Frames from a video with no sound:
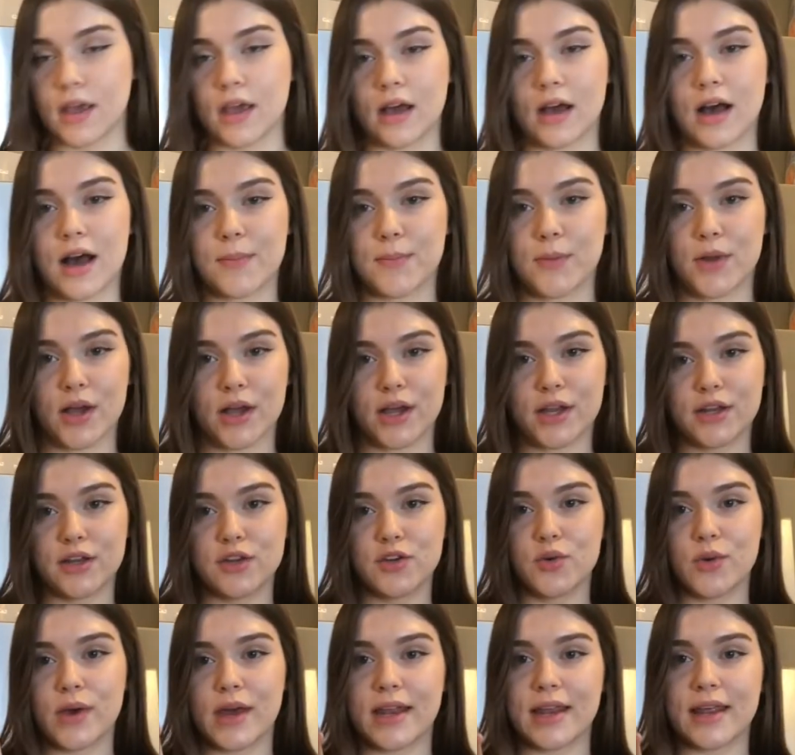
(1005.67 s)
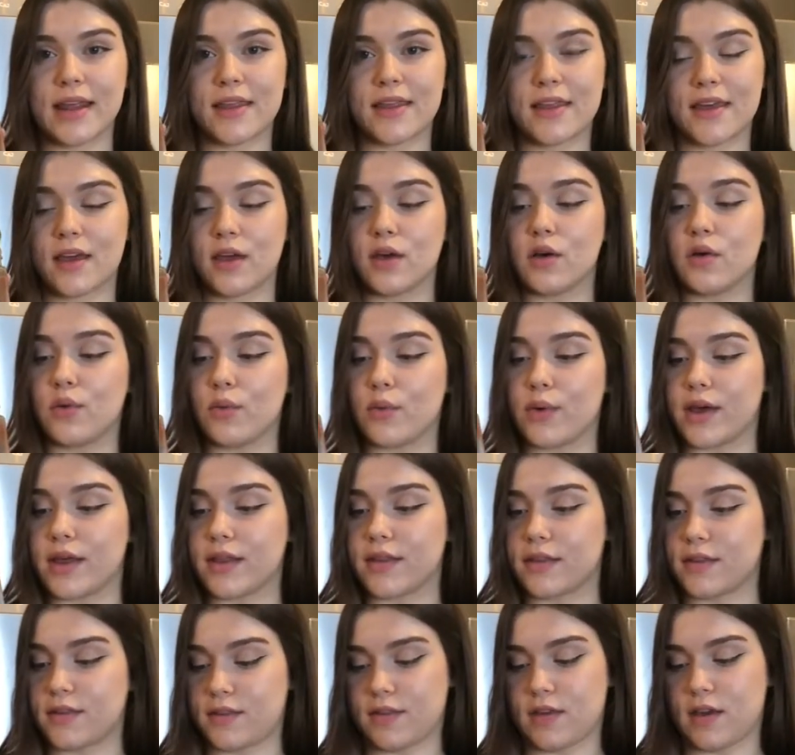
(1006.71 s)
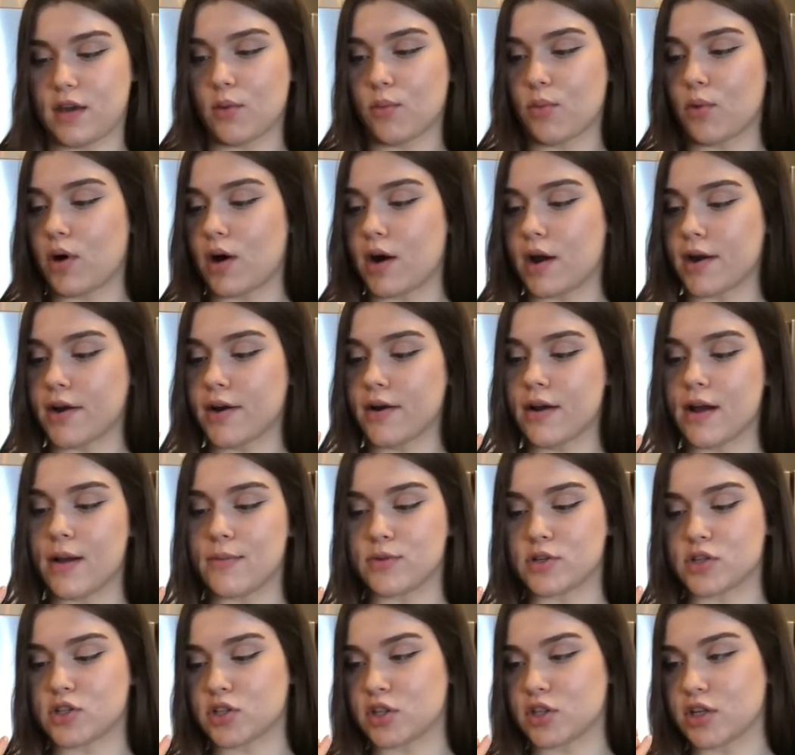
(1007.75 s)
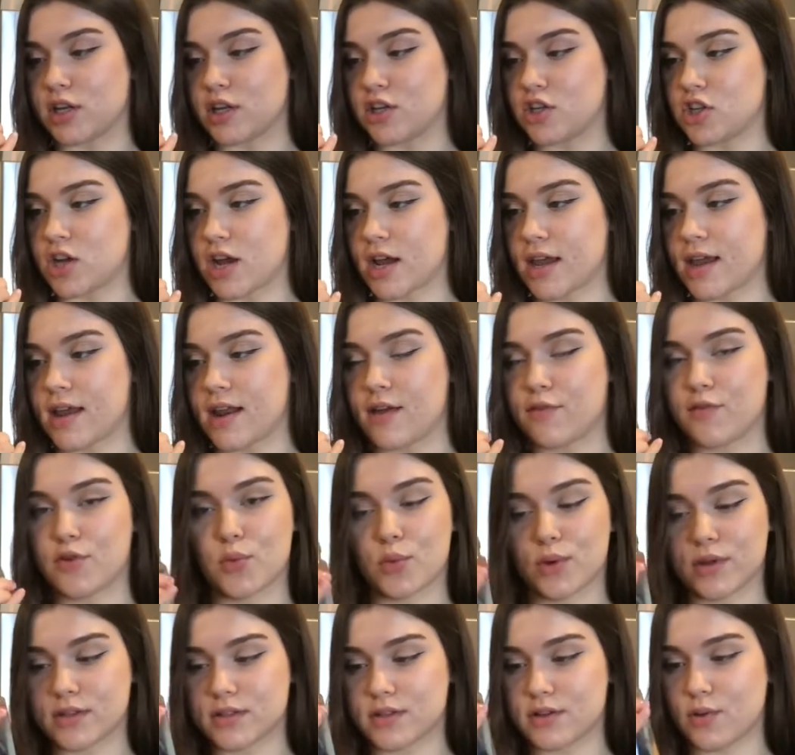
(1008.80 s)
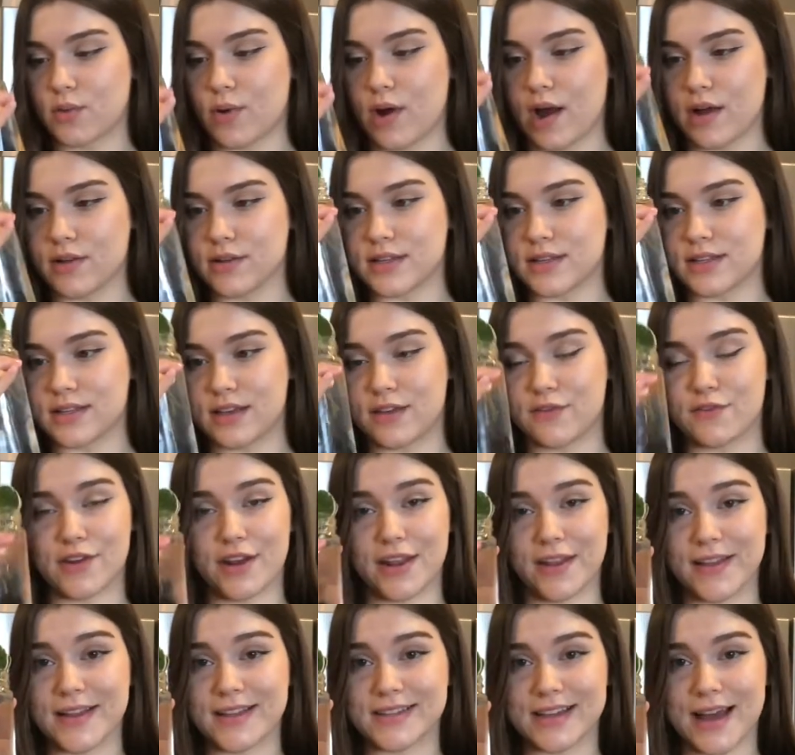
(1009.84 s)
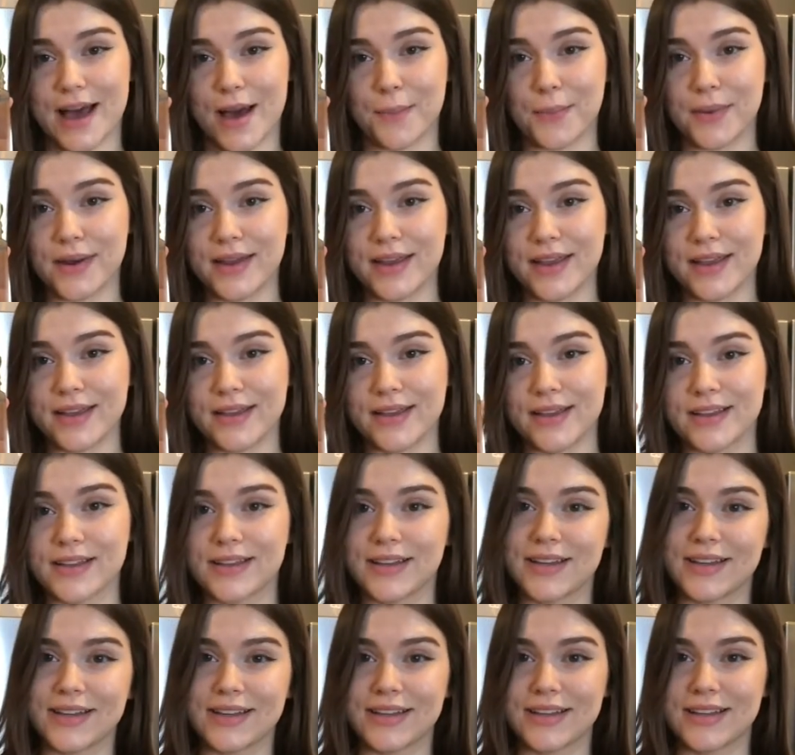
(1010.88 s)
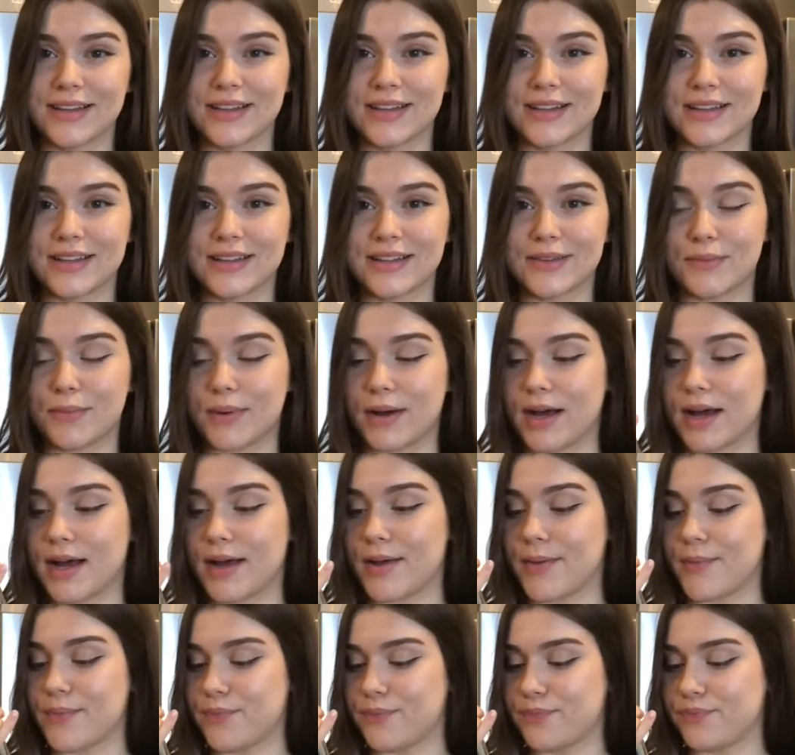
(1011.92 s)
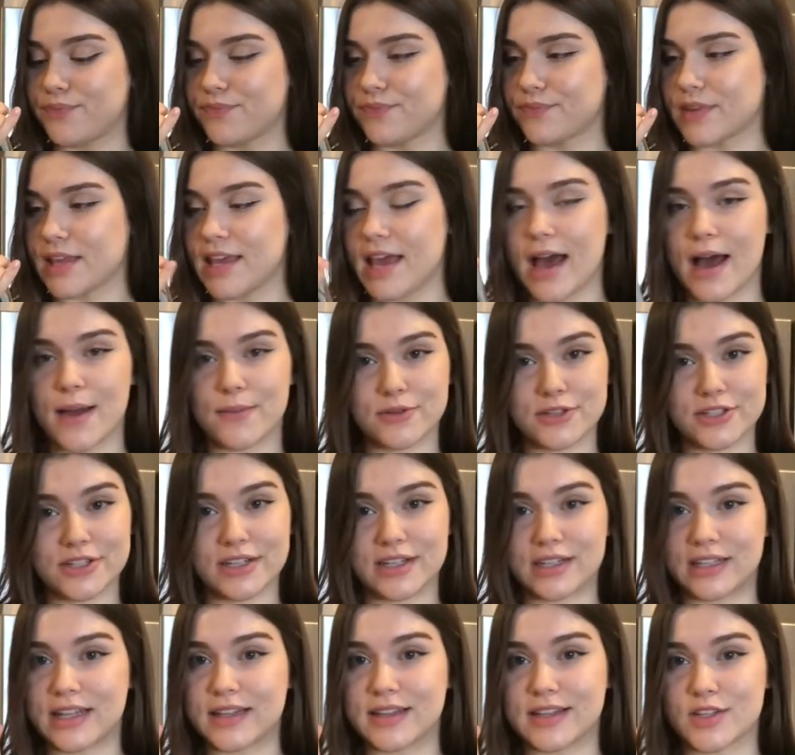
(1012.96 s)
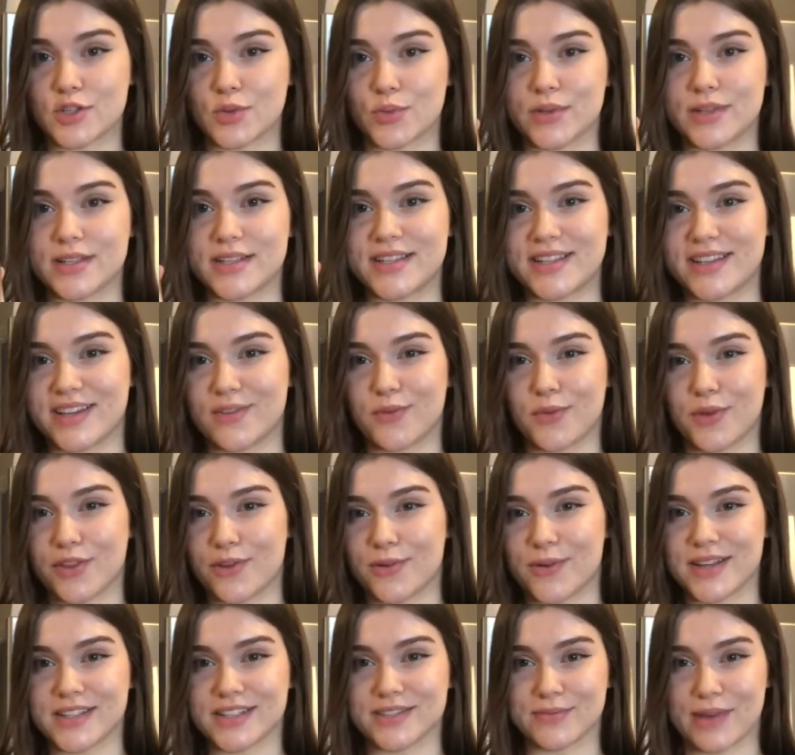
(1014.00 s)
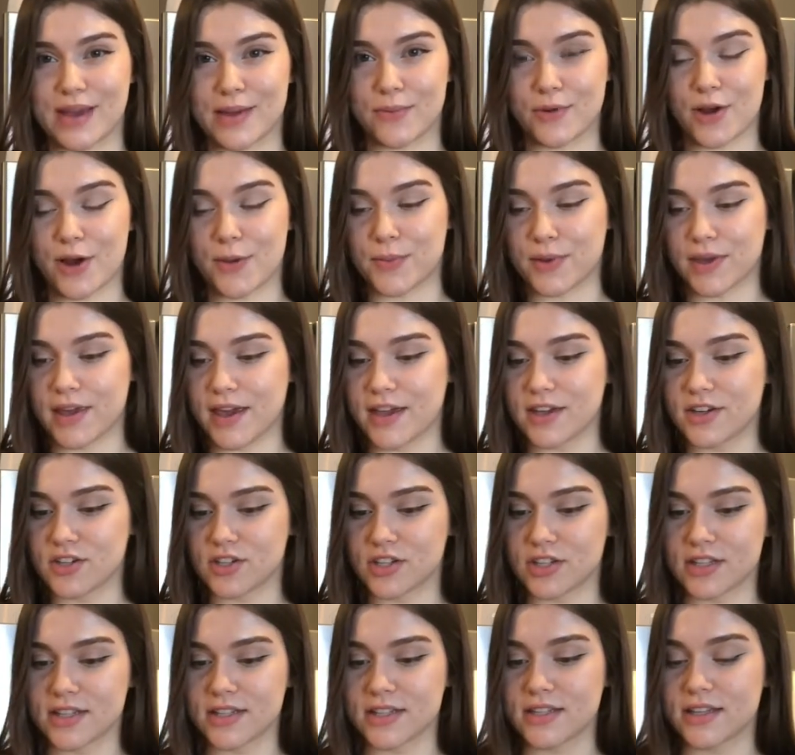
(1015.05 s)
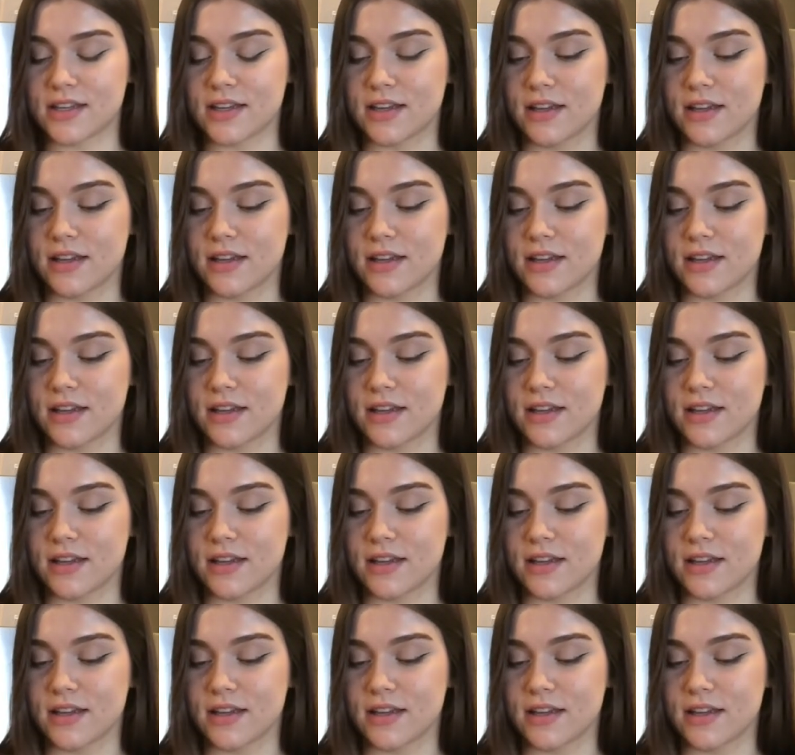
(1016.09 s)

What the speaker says: I'm not gonna do anything with the water. I'm just gonna check it every once in a while to see if anything's happening. But yeah, I'm just gonna let this one sit with the rest of my propagations.